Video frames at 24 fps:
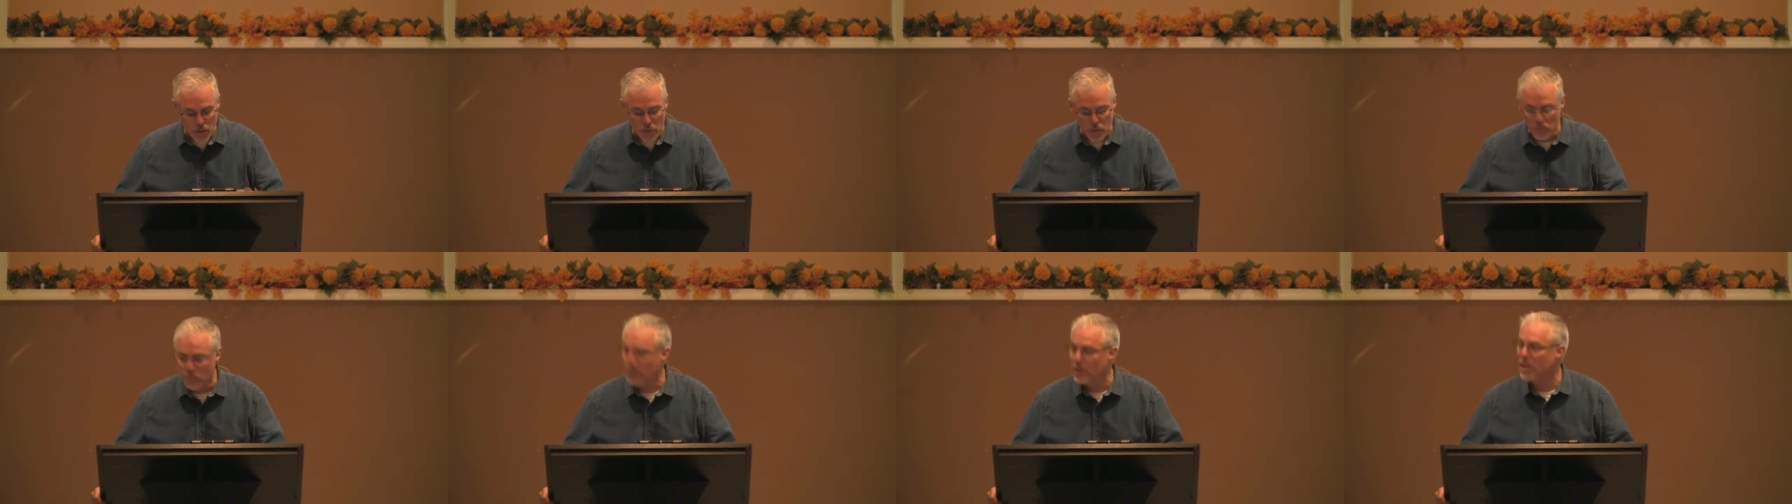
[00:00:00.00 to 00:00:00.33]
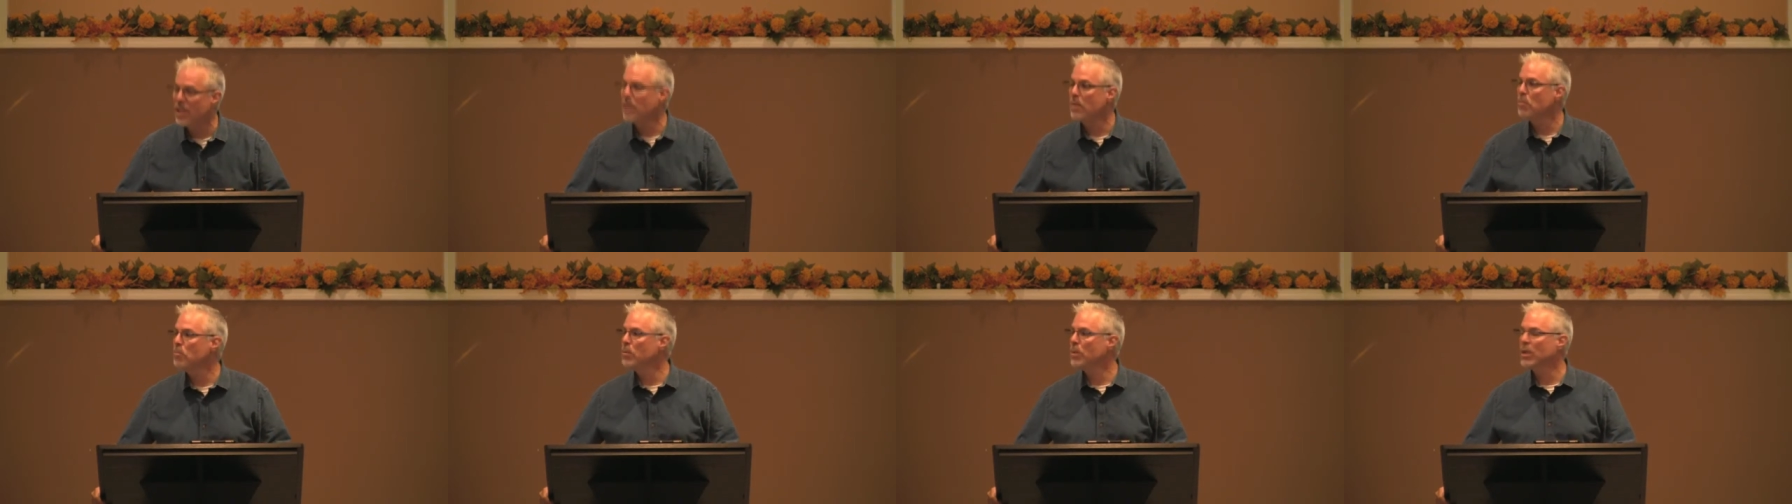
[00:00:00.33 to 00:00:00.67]

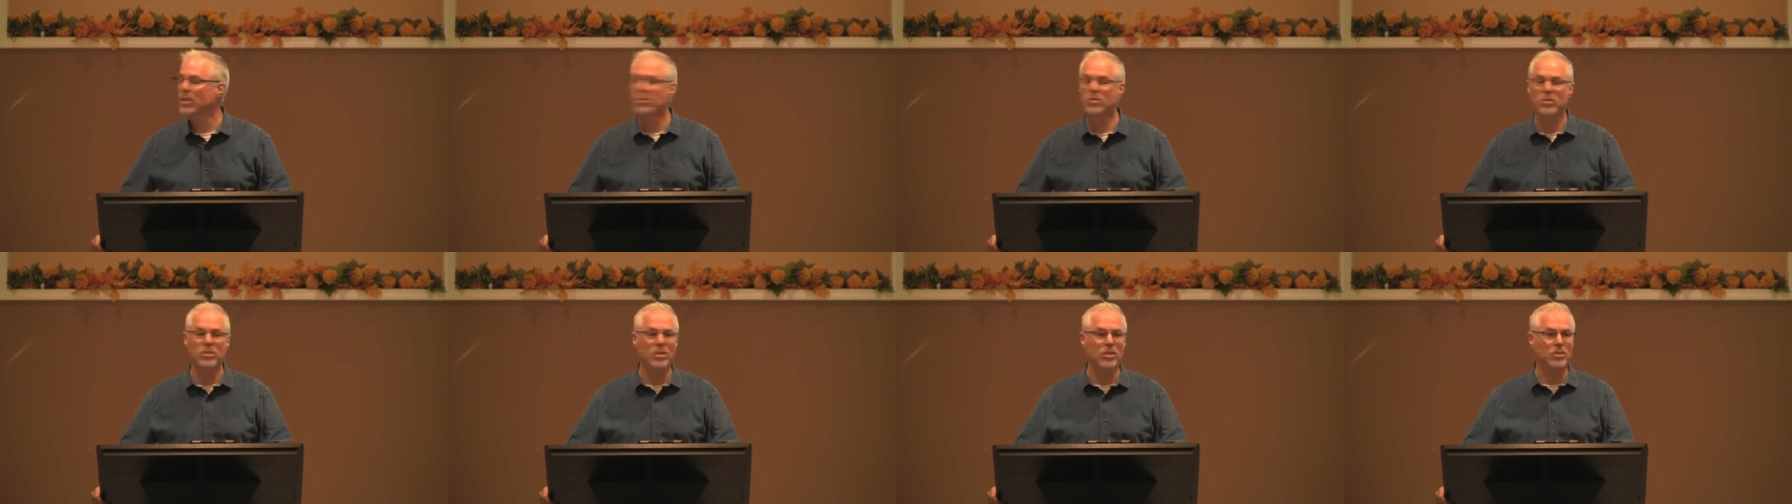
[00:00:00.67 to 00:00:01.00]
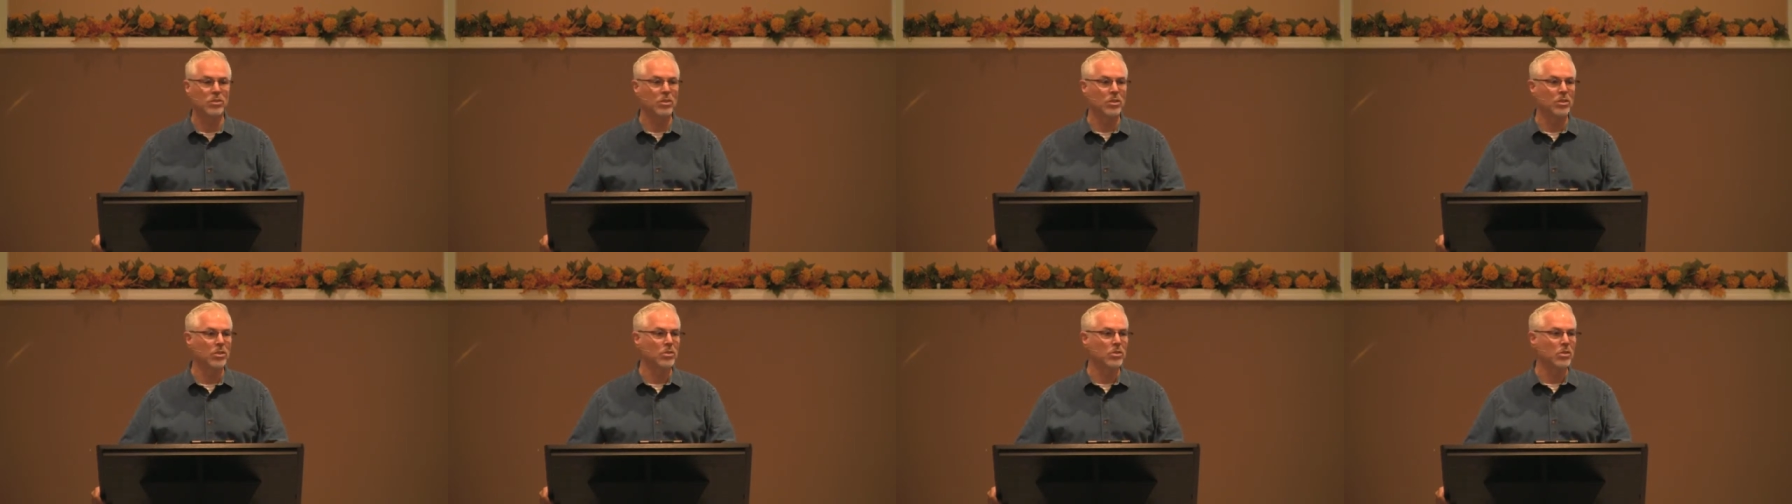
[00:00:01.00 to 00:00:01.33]
three
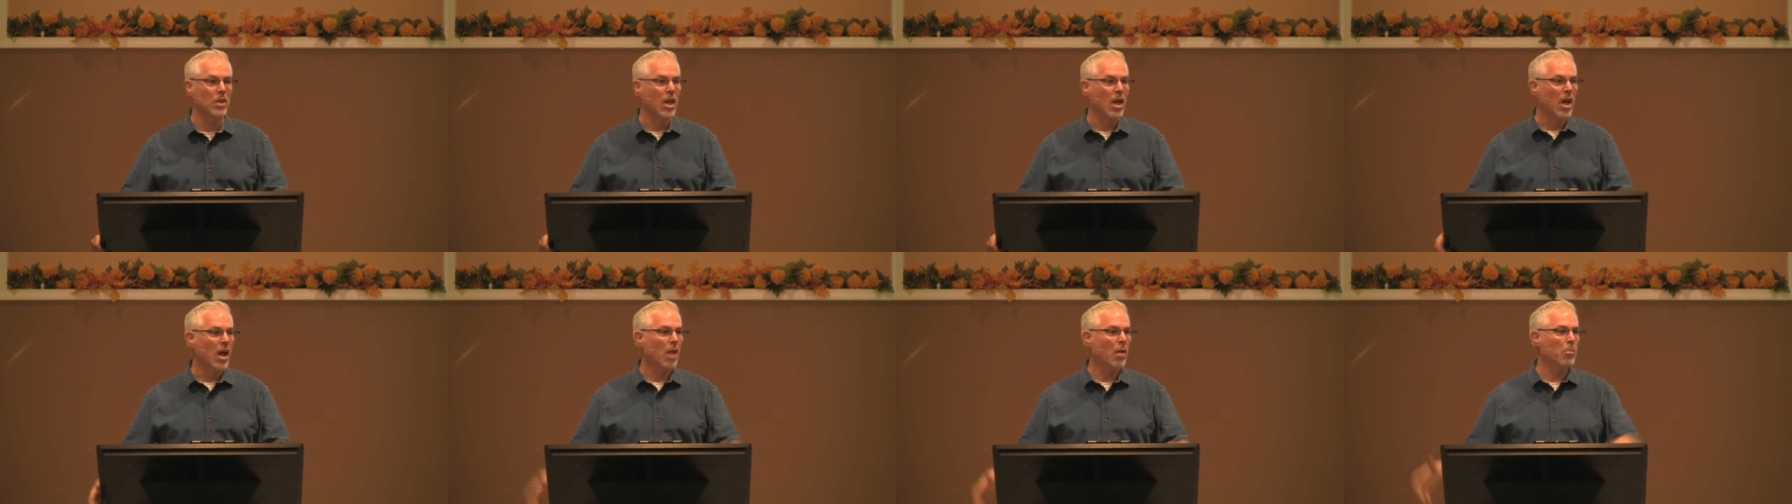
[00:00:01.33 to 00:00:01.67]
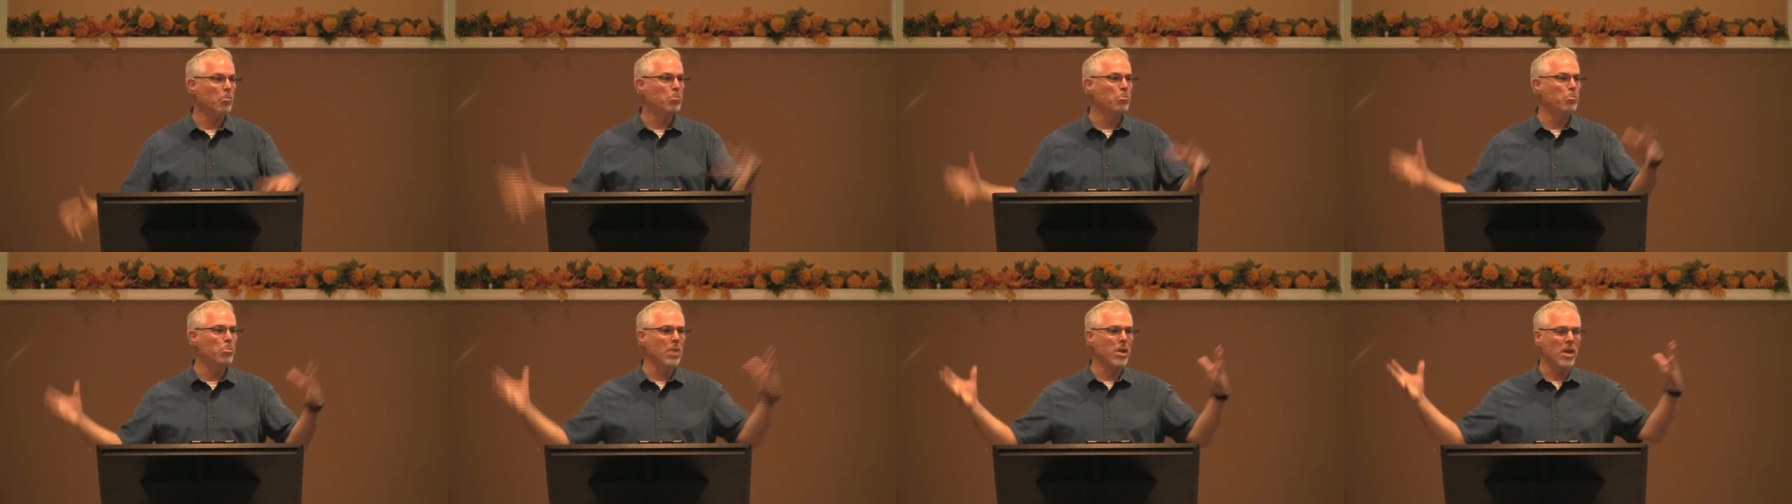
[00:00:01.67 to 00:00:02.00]
businesses a
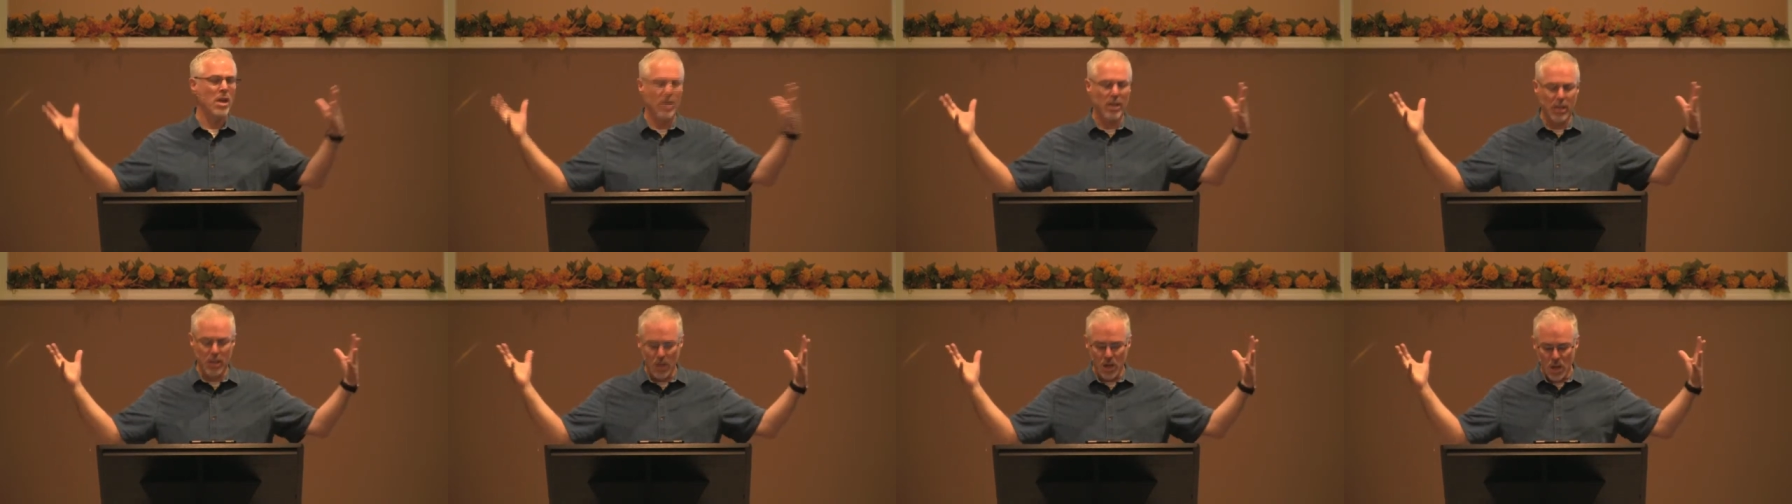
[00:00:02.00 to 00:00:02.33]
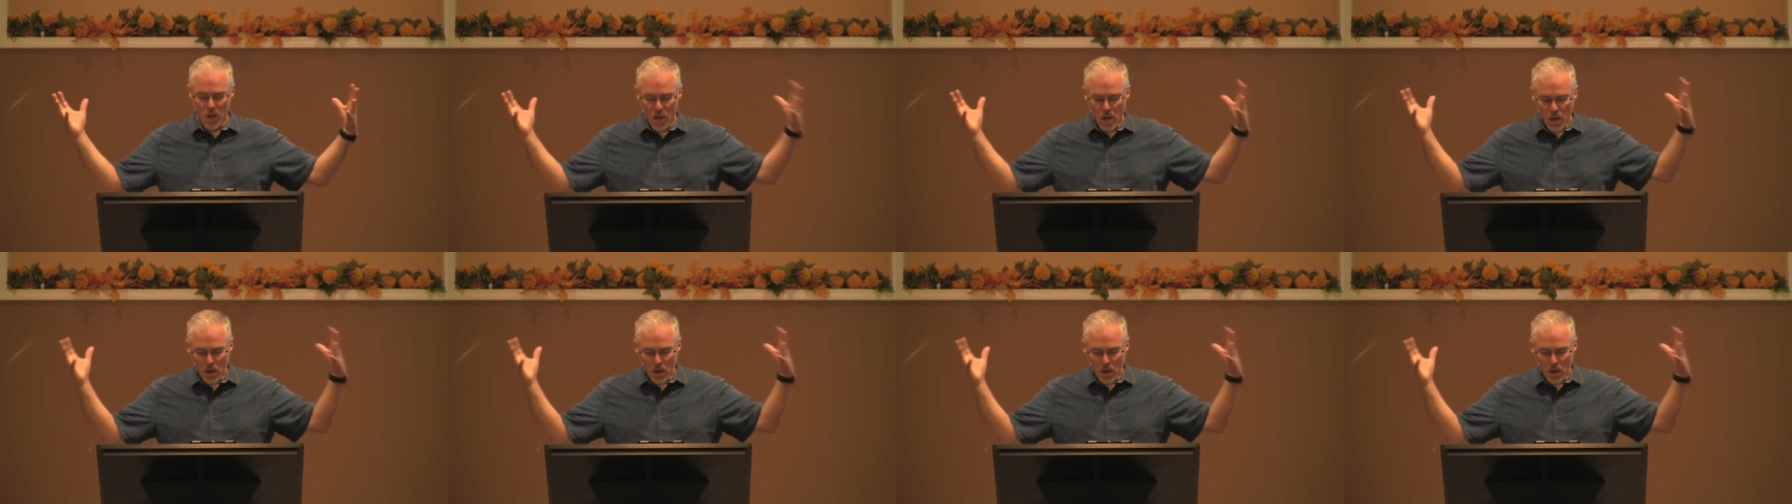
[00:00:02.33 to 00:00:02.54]
big,